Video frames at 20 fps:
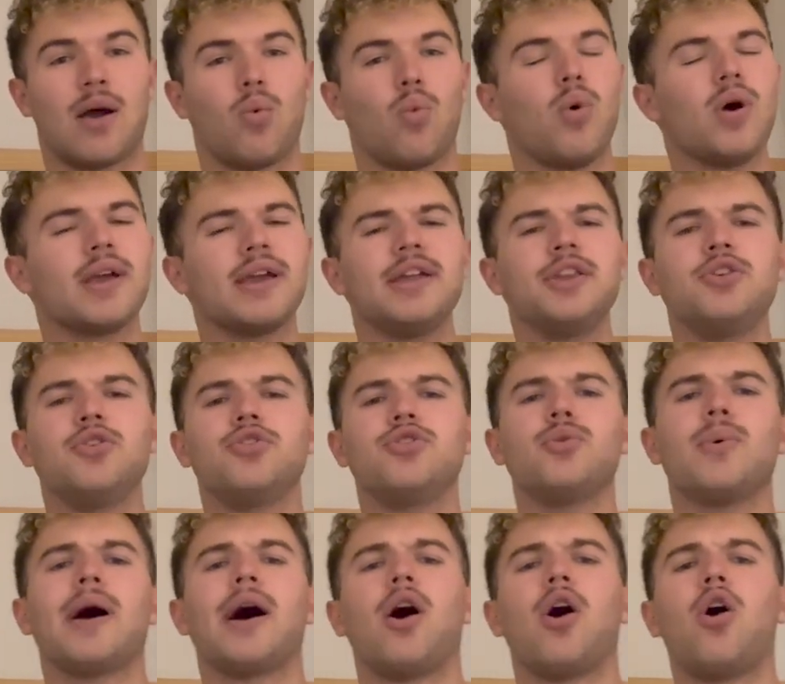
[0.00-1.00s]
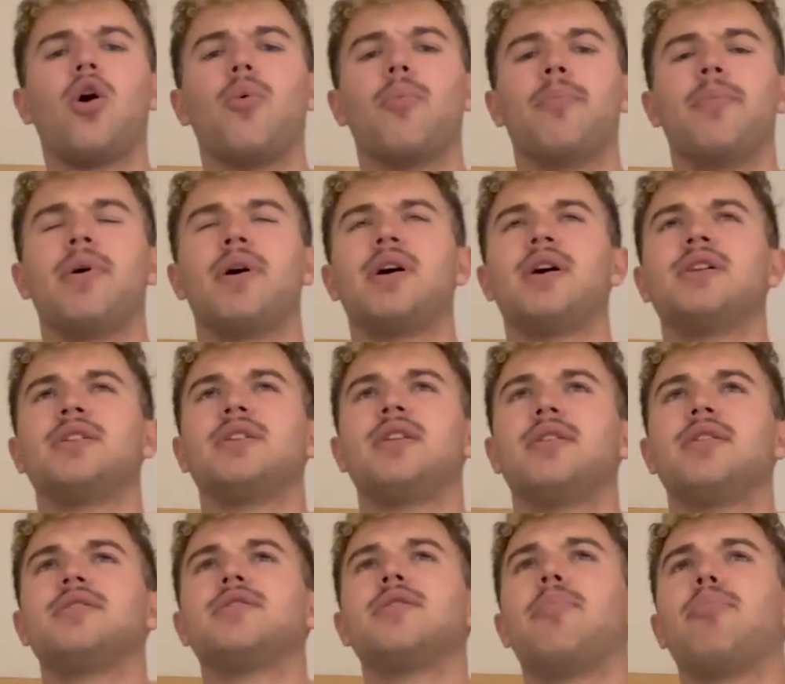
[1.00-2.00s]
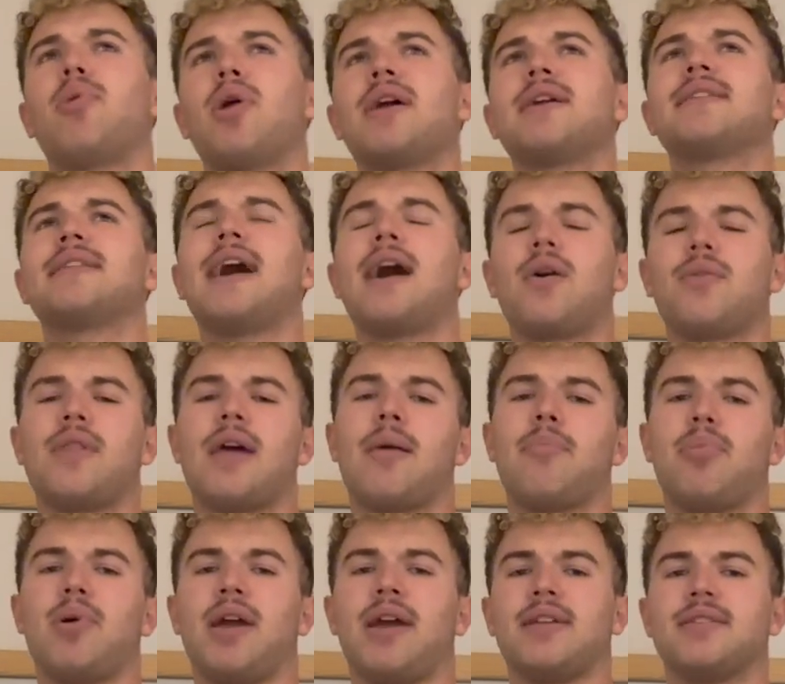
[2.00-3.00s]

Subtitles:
What can you do at home to break down that plant